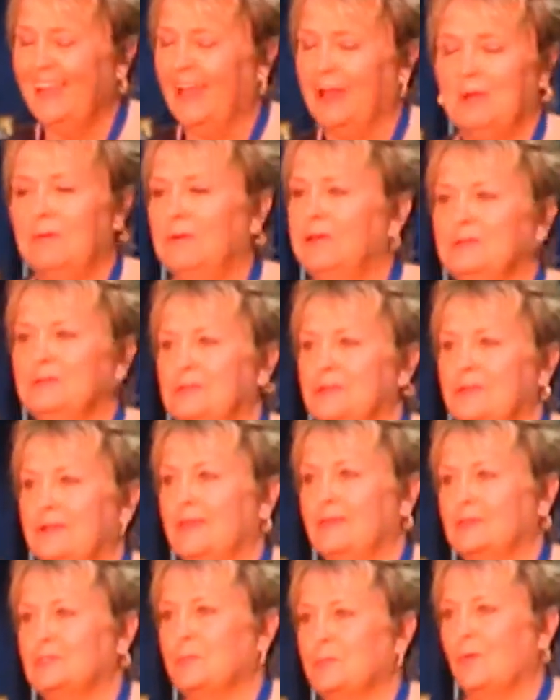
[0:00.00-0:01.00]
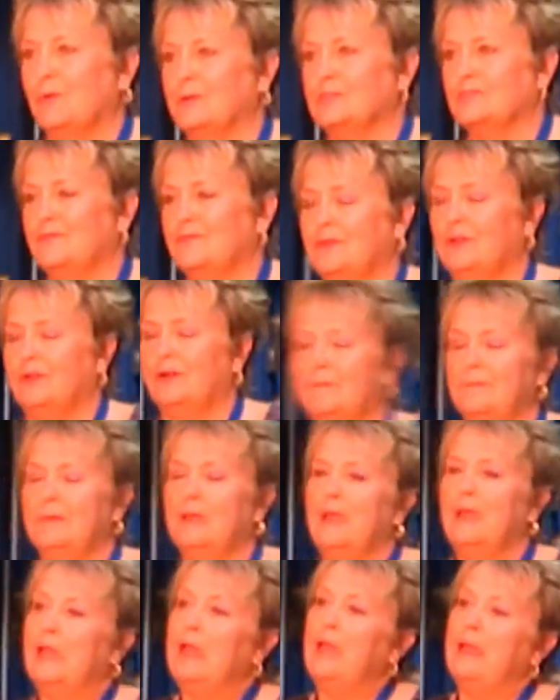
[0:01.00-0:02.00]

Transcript: I don't want to do another sports film.